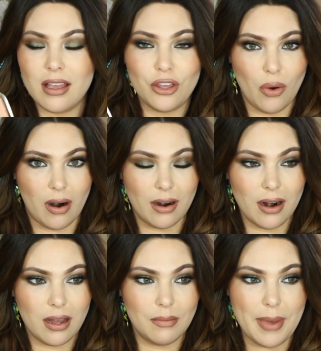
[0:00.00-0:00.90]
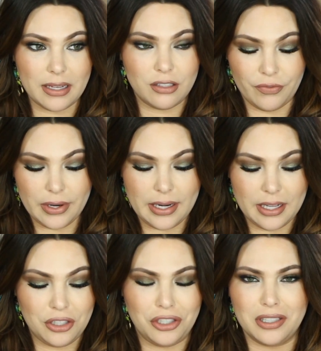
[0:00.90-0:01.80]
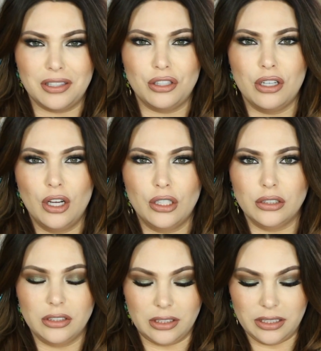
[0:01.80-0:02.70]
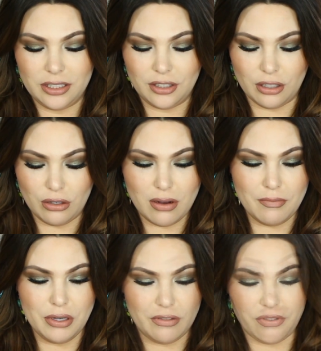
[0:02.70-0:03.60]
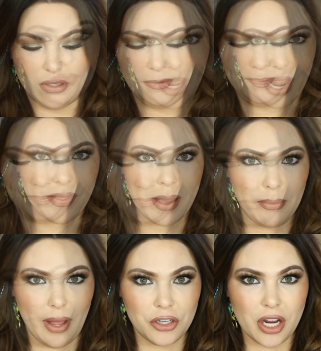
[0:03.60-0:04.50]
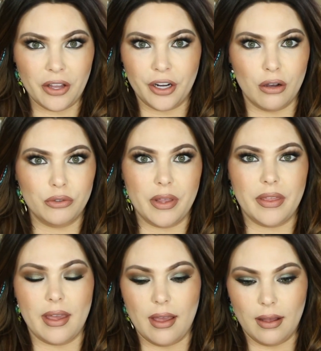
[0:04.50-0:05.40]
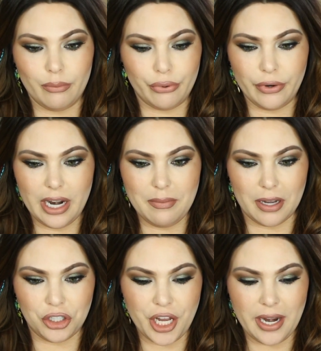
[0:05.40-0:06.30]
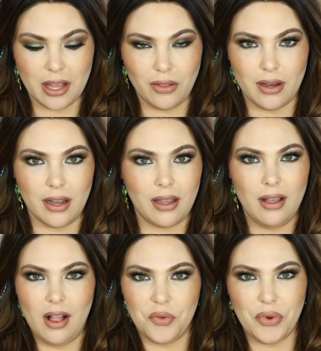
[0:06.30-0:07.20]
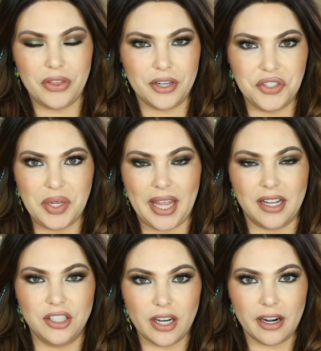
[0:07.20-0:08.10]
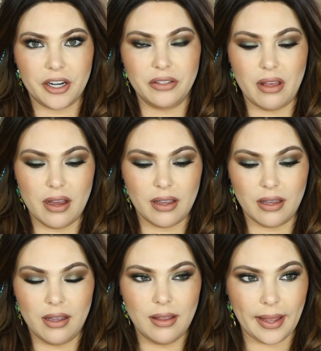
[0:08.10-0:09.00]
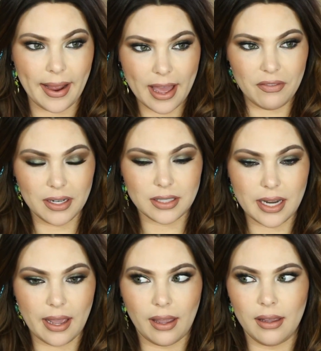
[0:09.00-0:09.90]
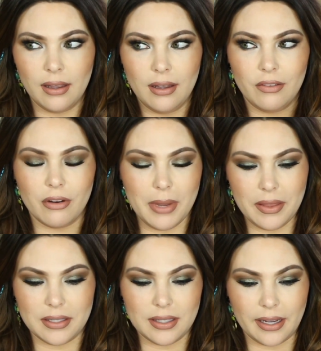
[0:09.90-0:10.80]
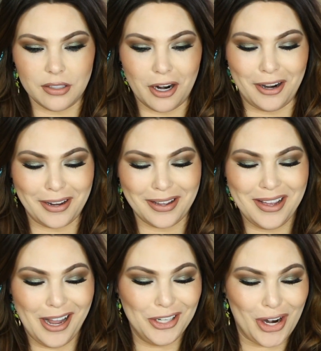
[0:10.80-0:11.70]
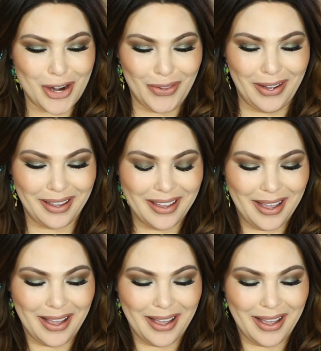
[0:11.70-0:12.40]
your best friend. It's just, oh, so beautiful. And that blush color goes with pretty much any look, whether you're doing like a darker look like I have on today. For me, this is like a dark look,